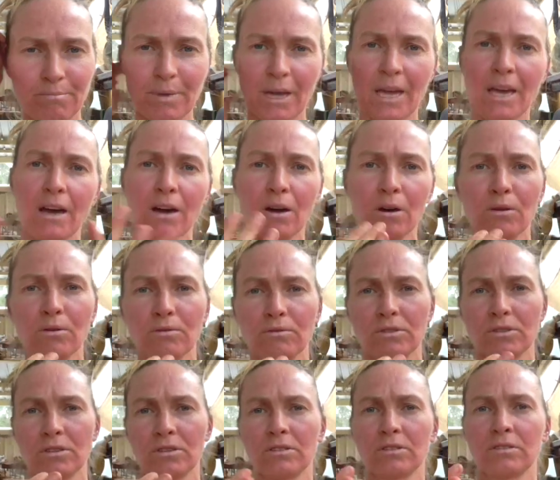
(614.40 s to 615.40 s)

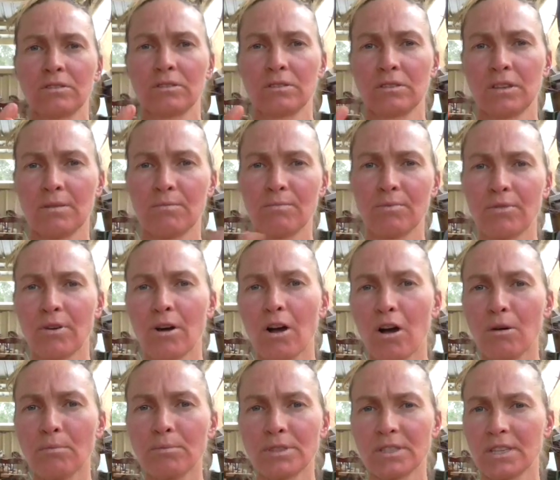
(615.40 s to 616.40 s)
belts and
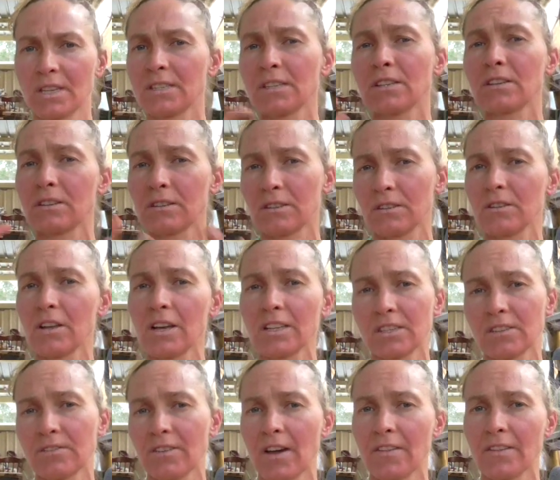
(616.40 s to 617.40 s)
props, there's
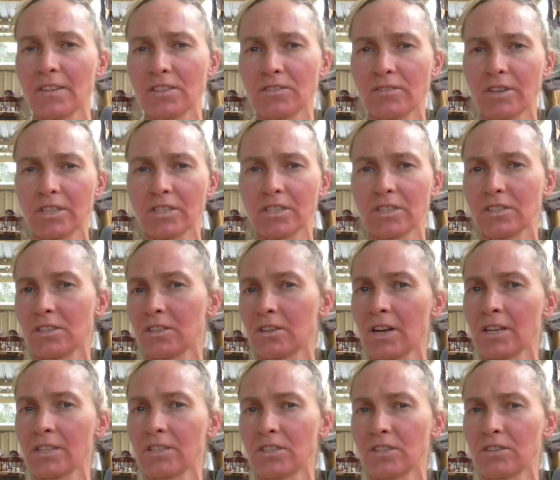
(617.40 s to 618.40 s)
lots of other stretches that
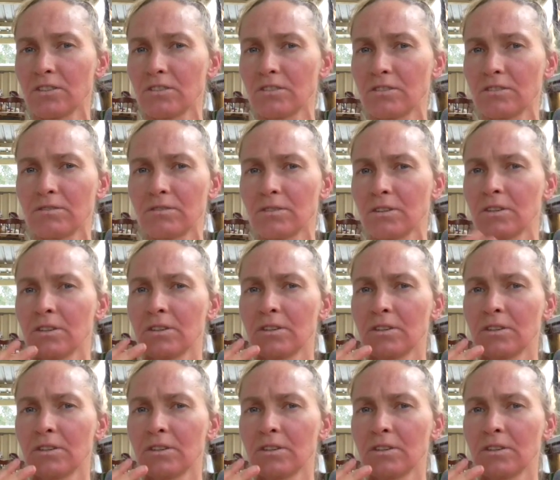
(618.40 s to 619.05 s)
I do